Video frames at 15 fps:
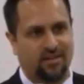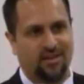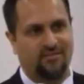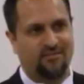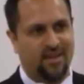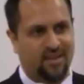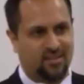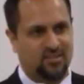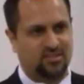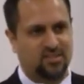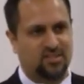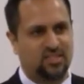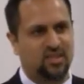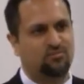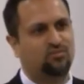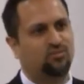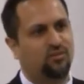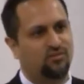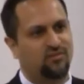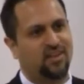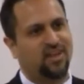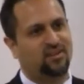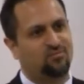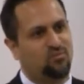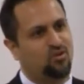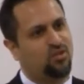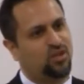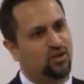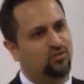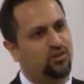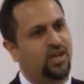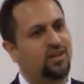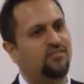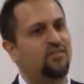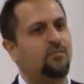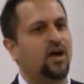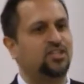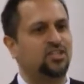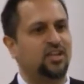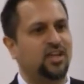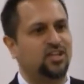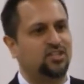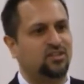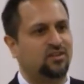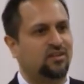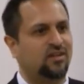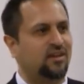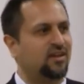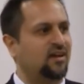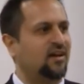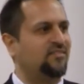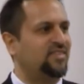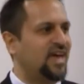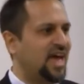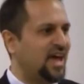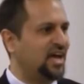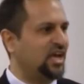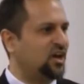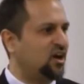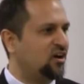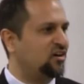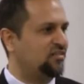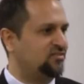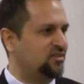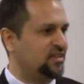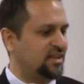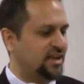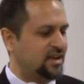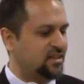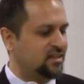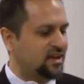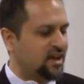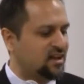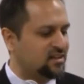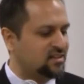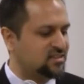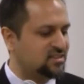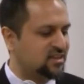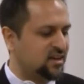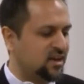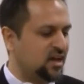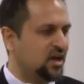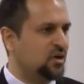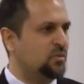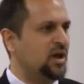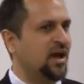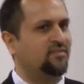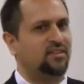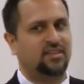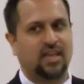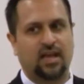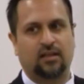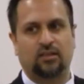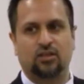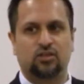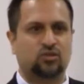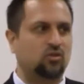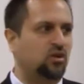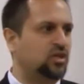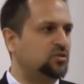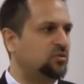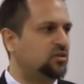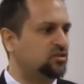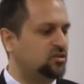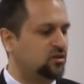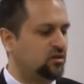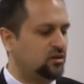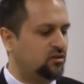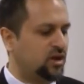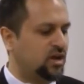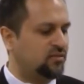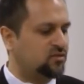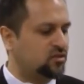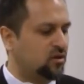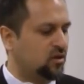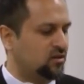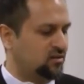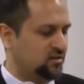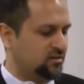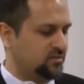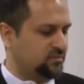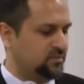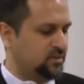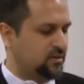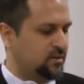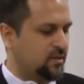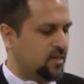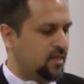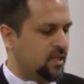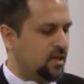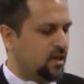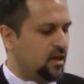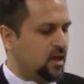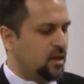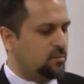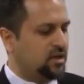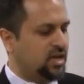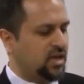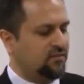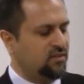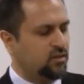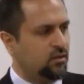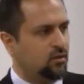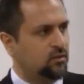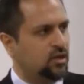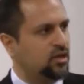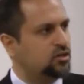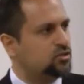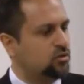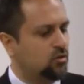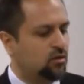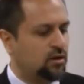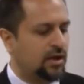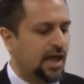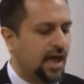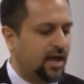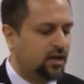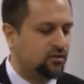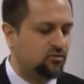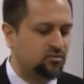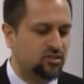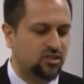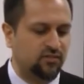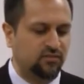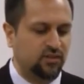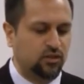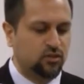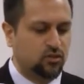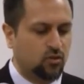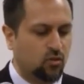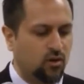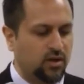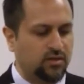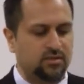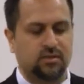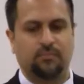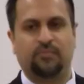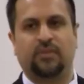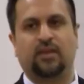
events that seem to reflect more the creative imagination of the hagiographer than anything else, we have to take these stories with a certain grain of salt. But even though the historical accuracy of these stories